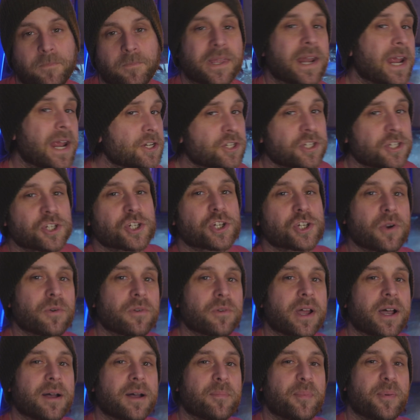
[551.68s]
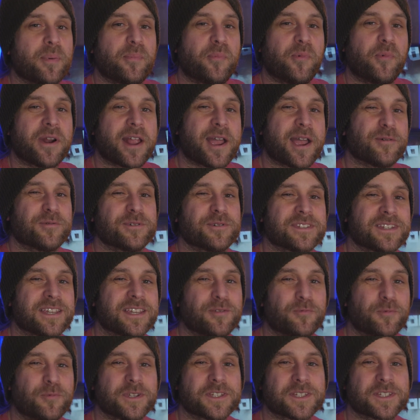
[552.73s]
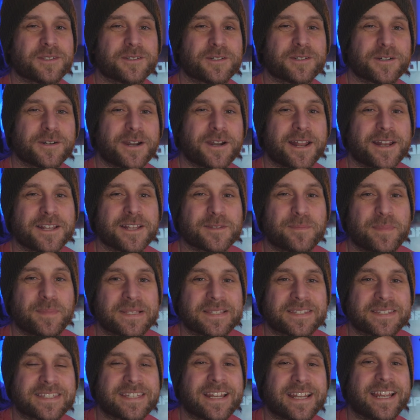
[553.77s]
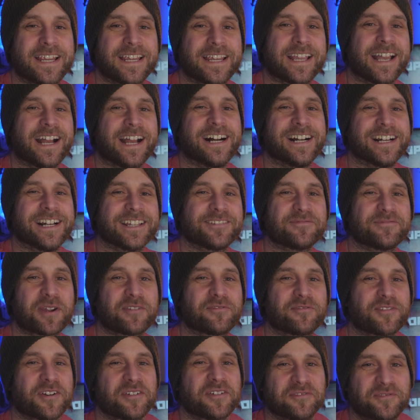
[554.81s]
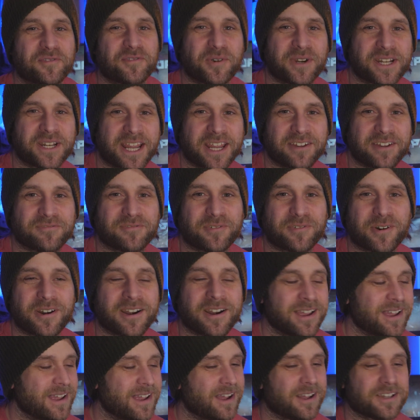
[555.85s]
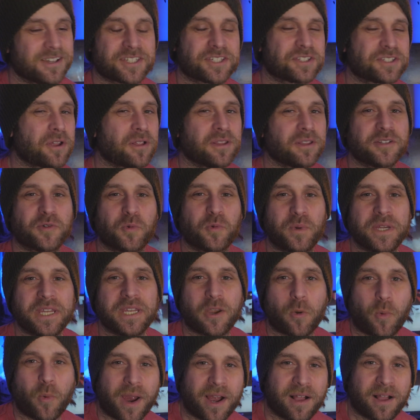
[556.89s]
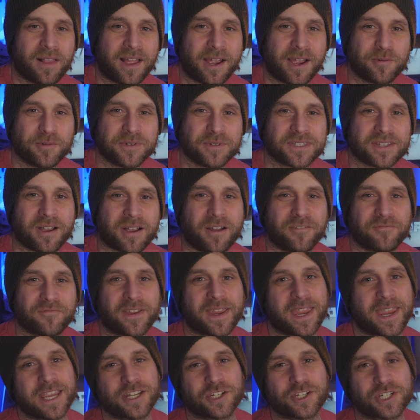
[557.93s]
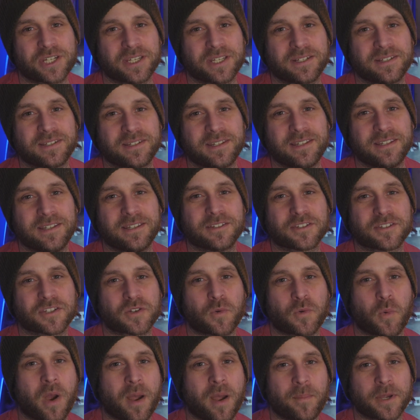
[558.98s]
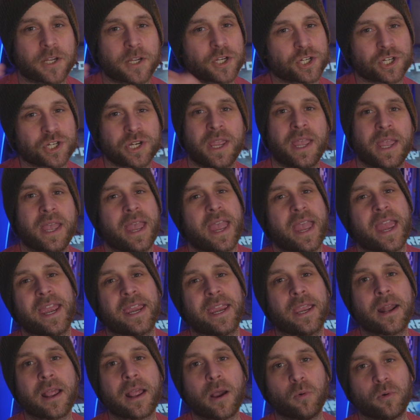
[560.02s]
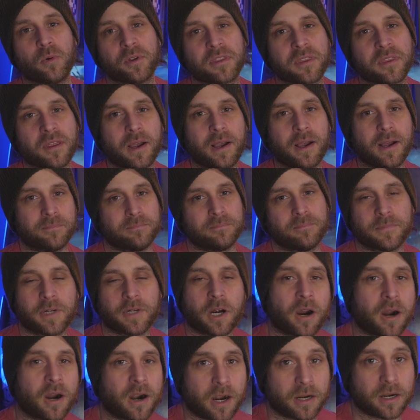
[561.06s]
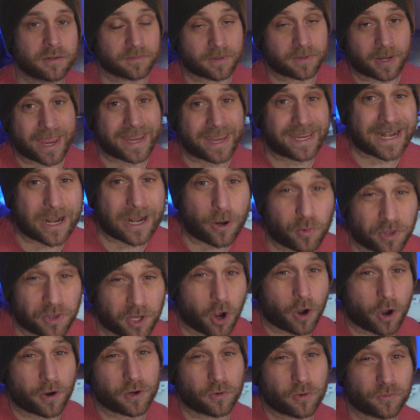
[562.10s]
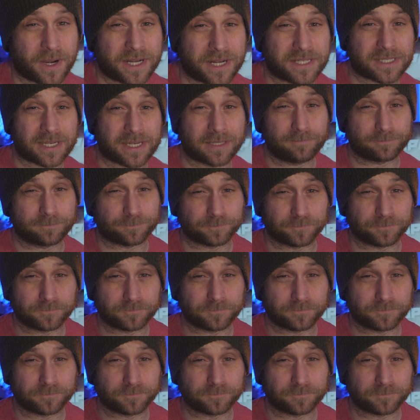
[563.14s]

It actually showed up when I was in Whistler and it's been sitting uh, in my front foyer for a solid week while I was on vacation in Squamish, hanging out with um, uh, Har, hanging out with Cardinal Racing.